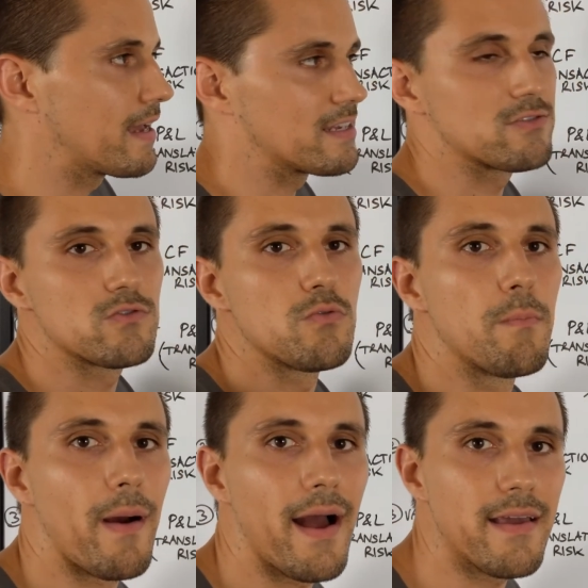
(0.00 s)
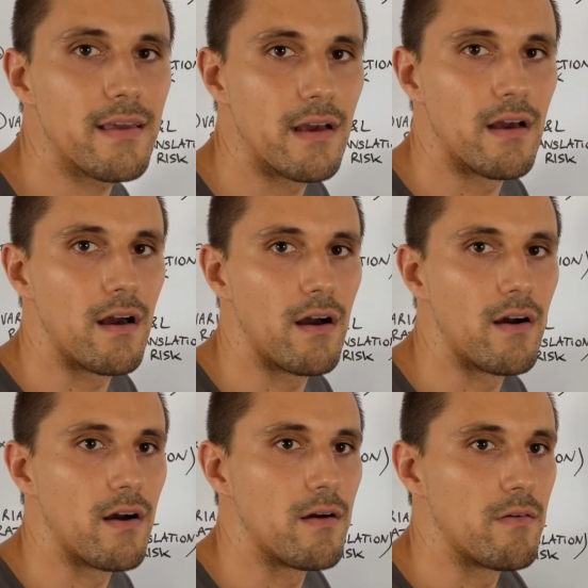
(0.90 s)
is to buy
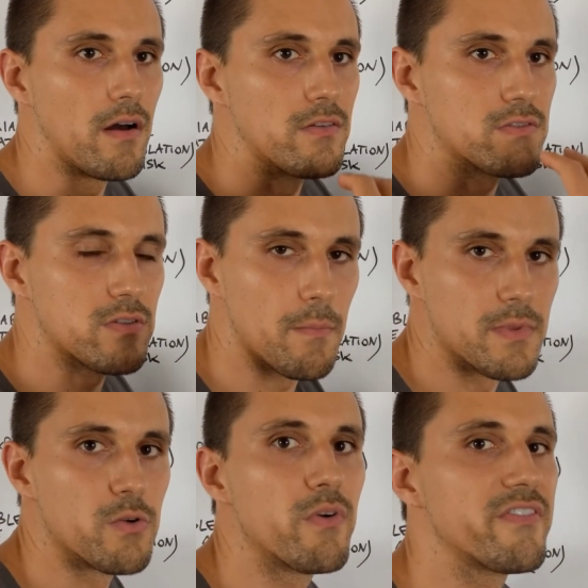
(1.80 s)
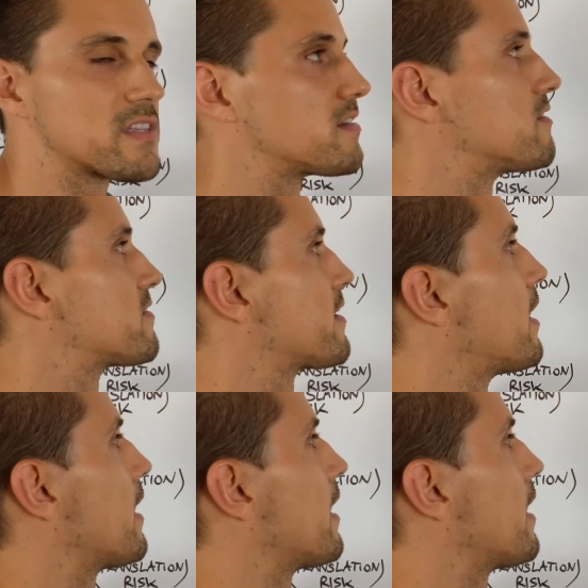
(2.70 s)
some derivatives.